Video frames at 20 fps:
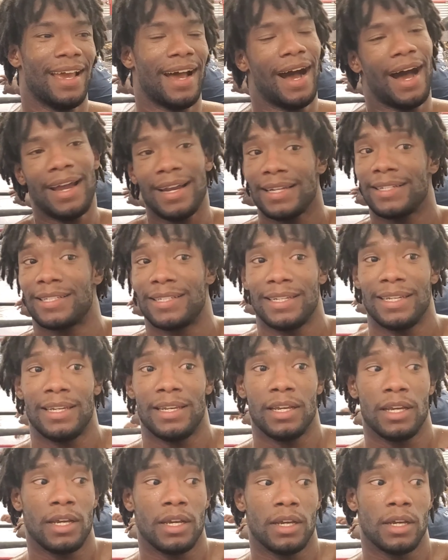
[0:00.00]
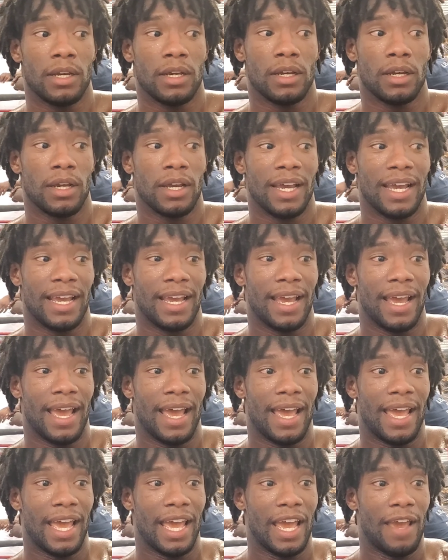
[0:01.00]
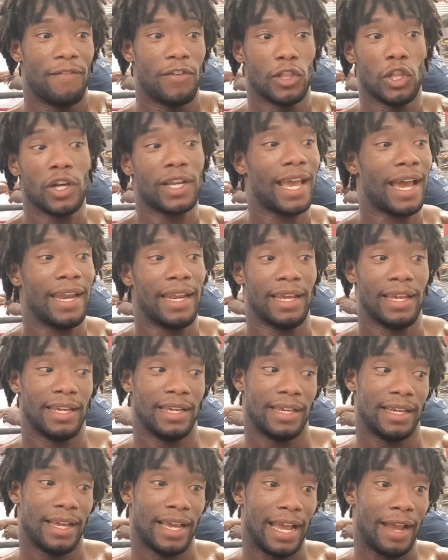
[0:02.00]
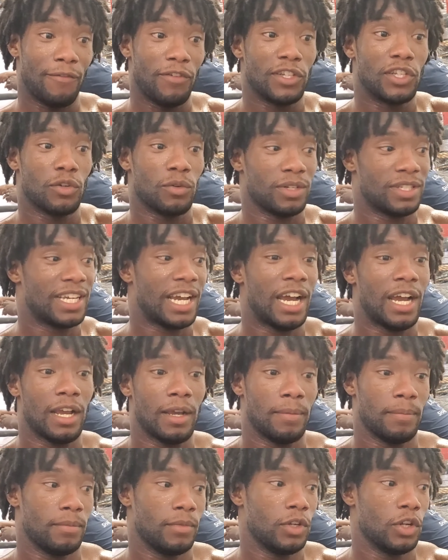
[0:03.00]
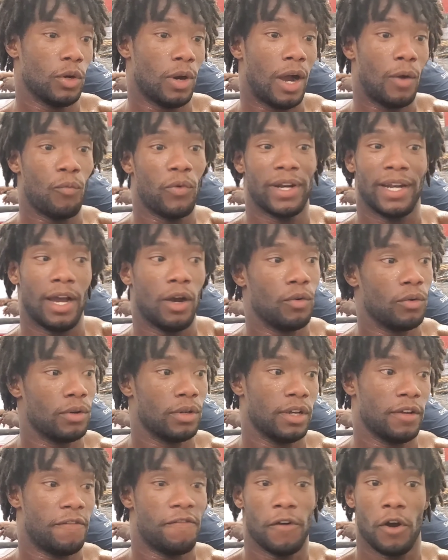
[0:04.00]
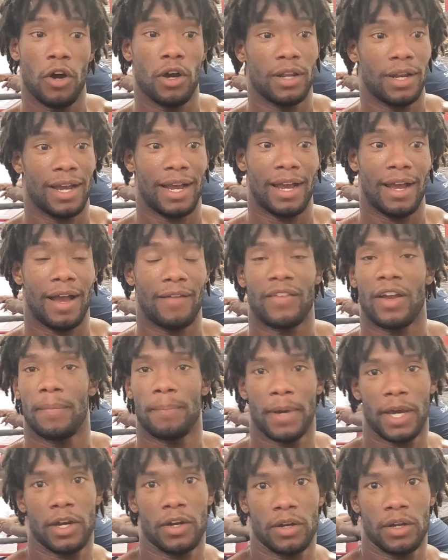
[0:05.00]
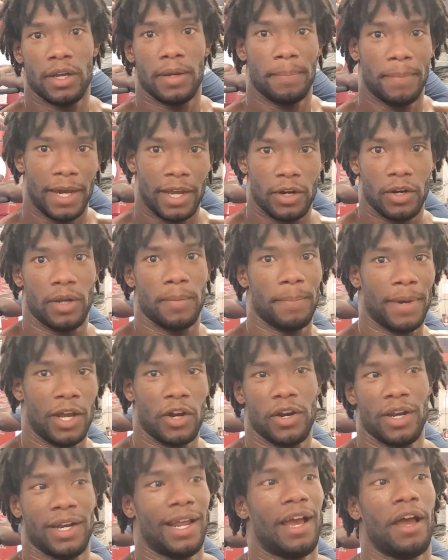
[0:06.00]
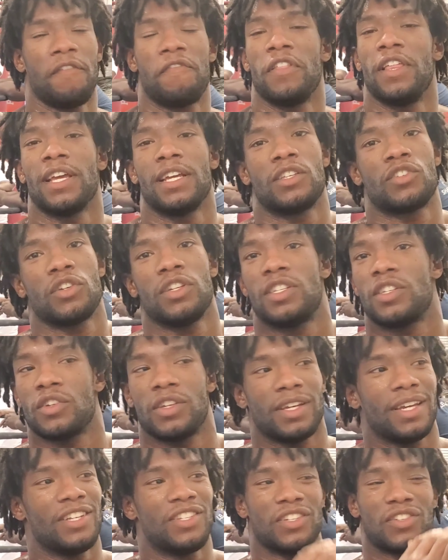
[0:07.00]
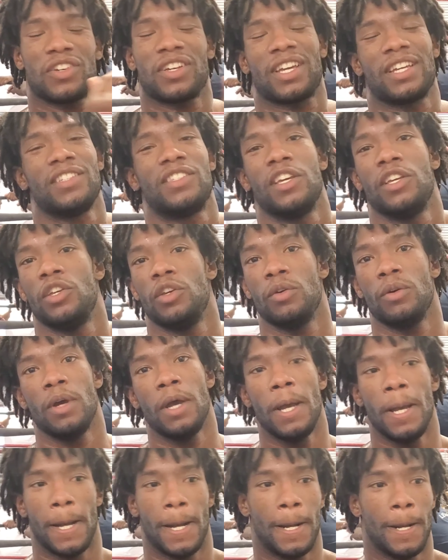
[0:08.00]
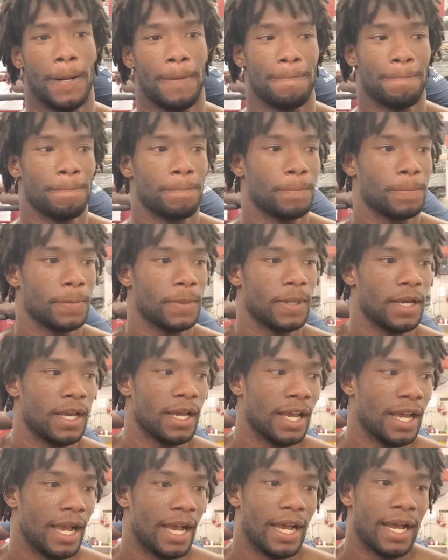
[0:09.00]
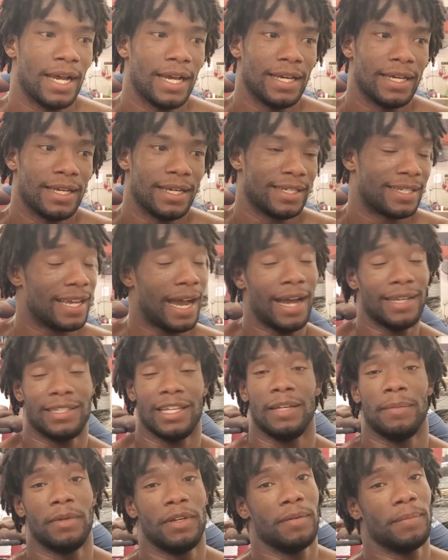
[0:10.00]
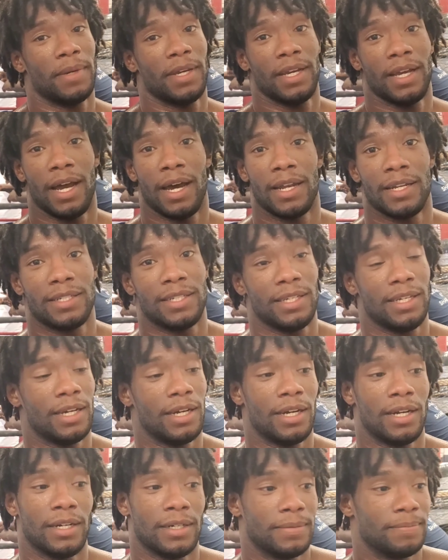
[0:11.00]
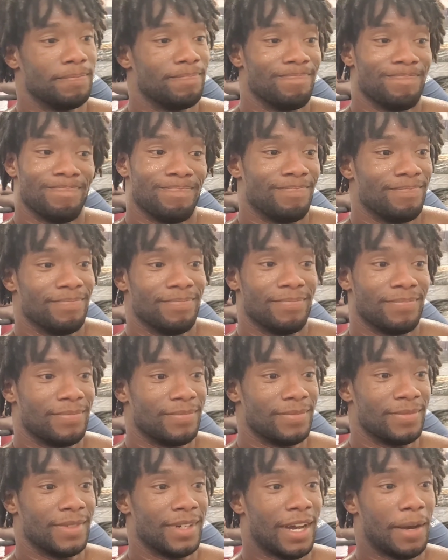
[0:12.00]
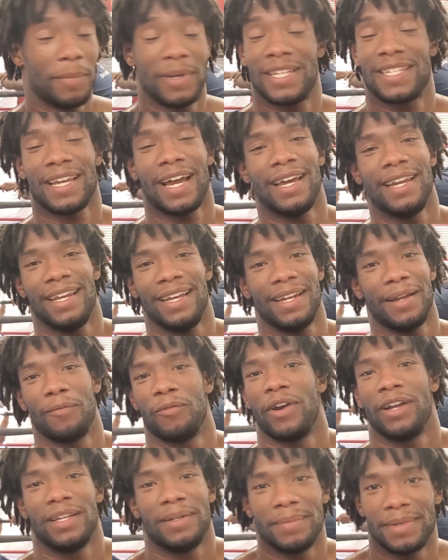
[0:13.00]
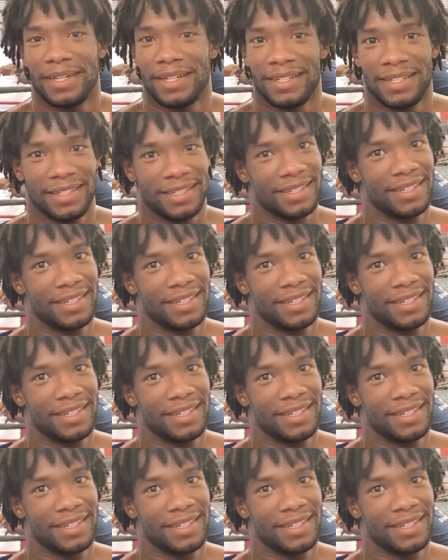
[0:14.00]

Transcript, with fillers: honestly, if you look at it, every single time, you know, I went out and fought, I've gotten better and better and better. And I, I feel like it's, it's just going to continue. Um, the sky's the limit, man, honestly. Uh, I'm excited and I'm ready, man.